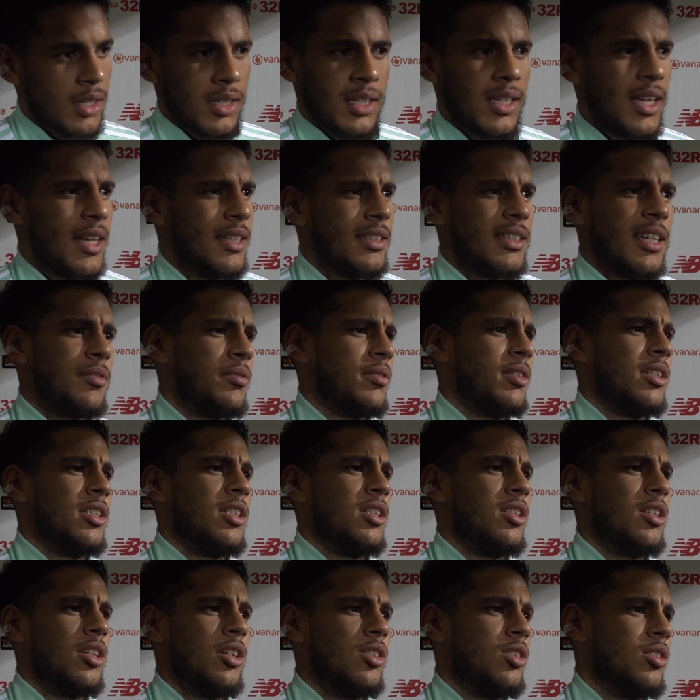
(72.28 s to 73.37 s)
Yeah, definitely.
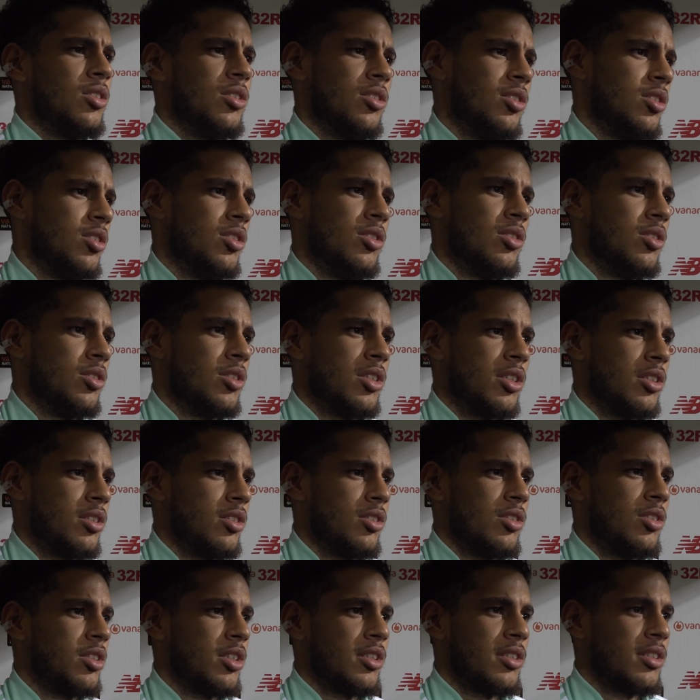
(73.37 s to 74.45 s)
You
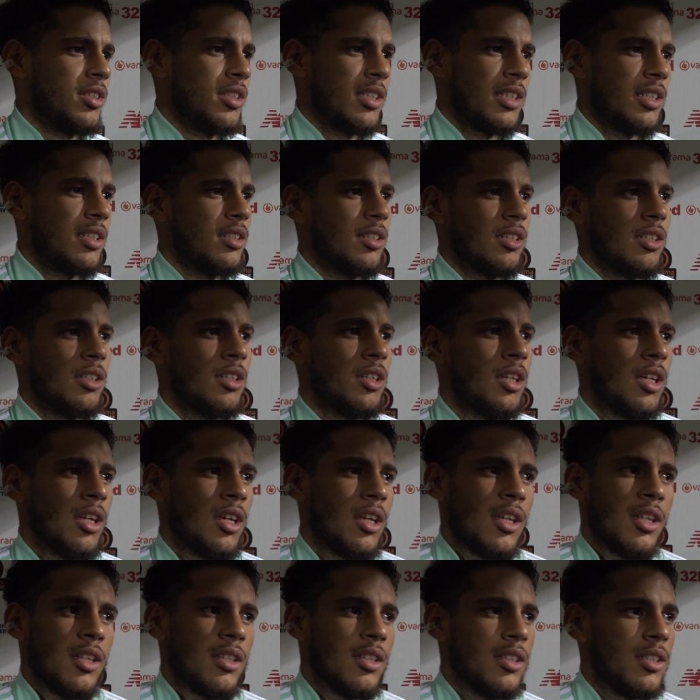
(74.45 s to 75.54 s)
know, you can see the
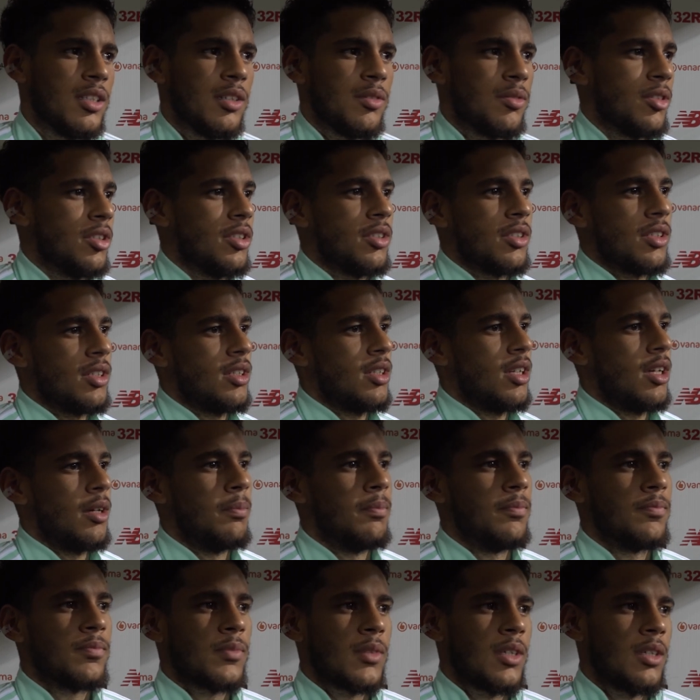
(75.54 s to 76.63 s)
difference, and
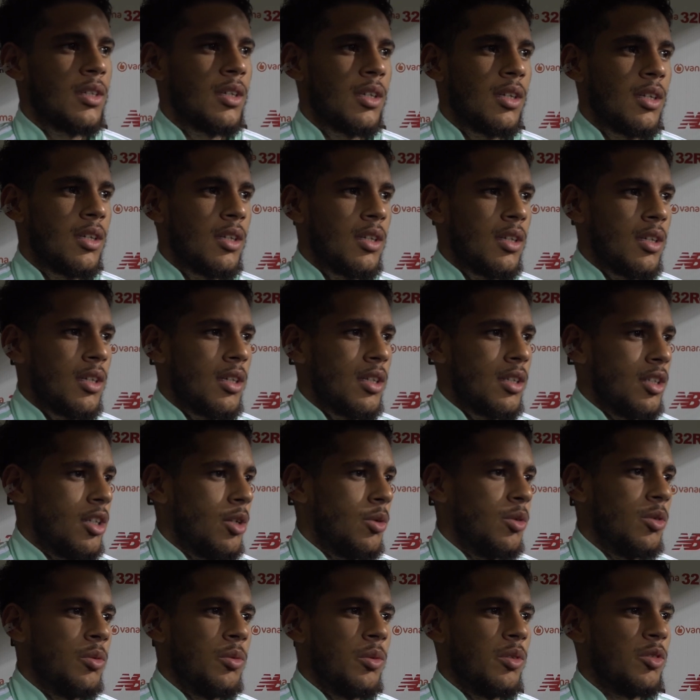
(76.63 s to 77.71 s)
you
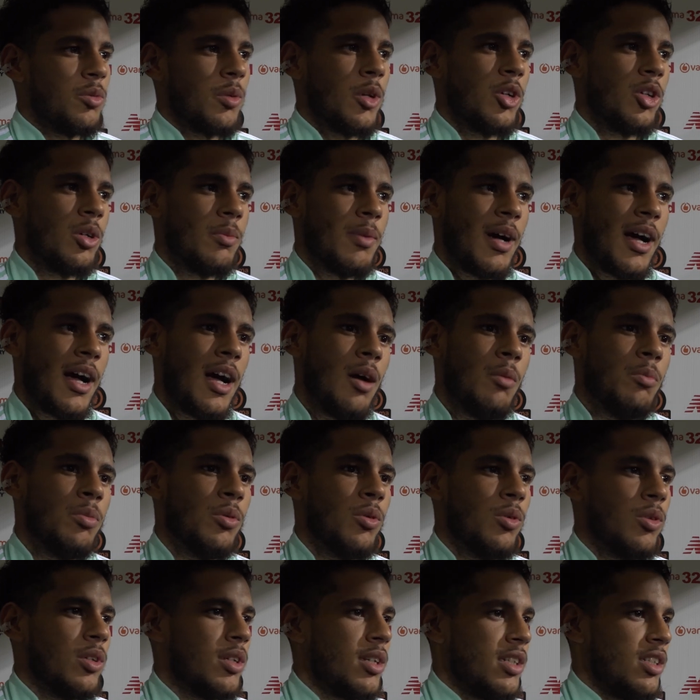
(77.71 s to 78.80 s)
know, we spoke about how
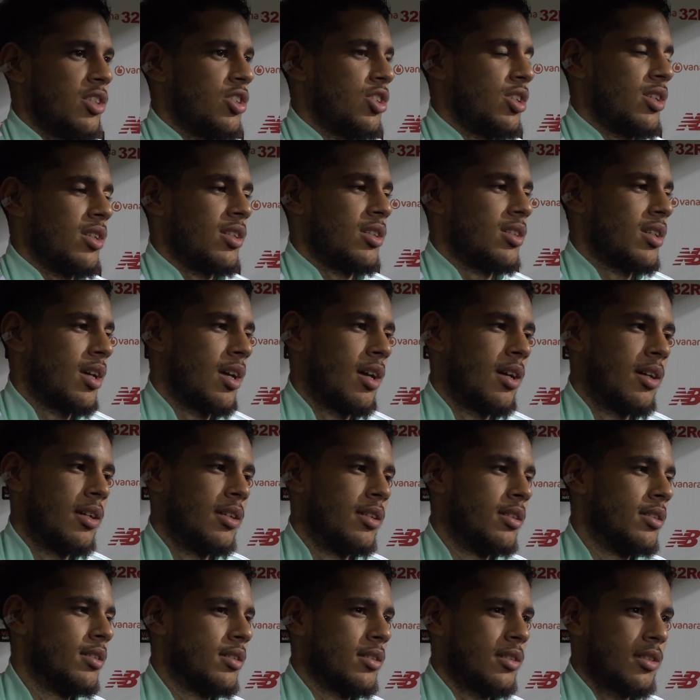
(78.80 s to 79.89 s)
important clean sheets are,
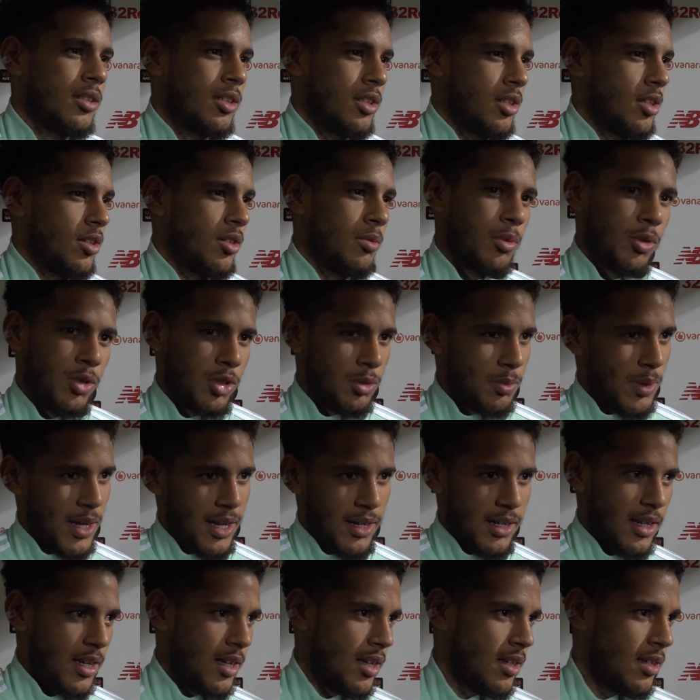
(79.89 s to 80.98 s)
and you know, the boys
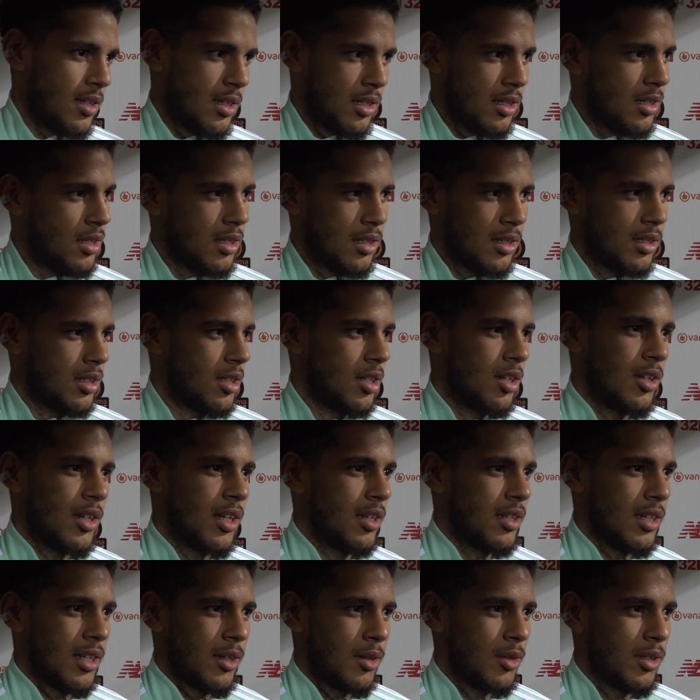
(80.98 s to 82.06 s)
back there, you
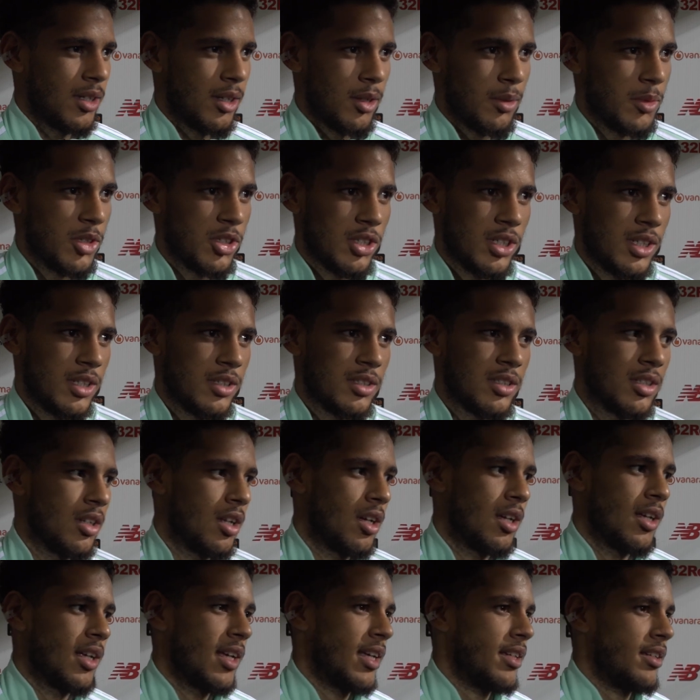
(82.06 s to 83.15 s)
know, they're machines
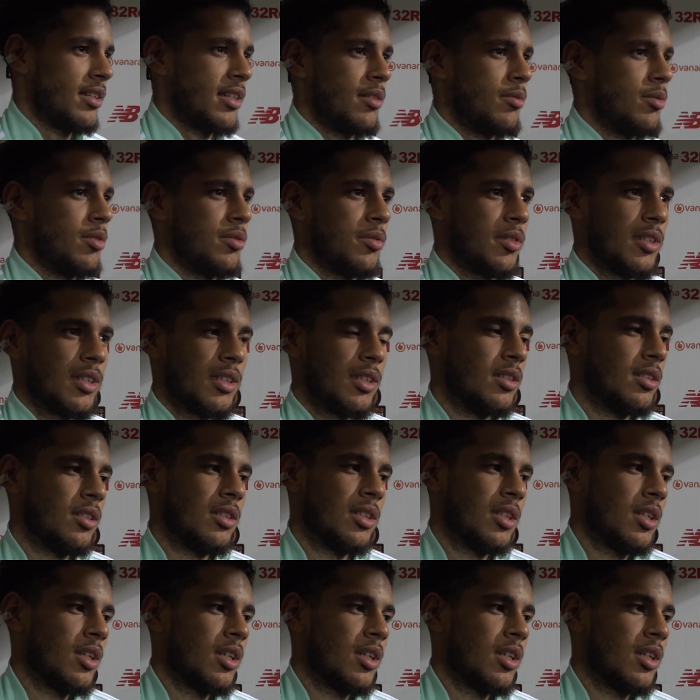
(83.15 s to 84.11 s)
tonight, heading everything, and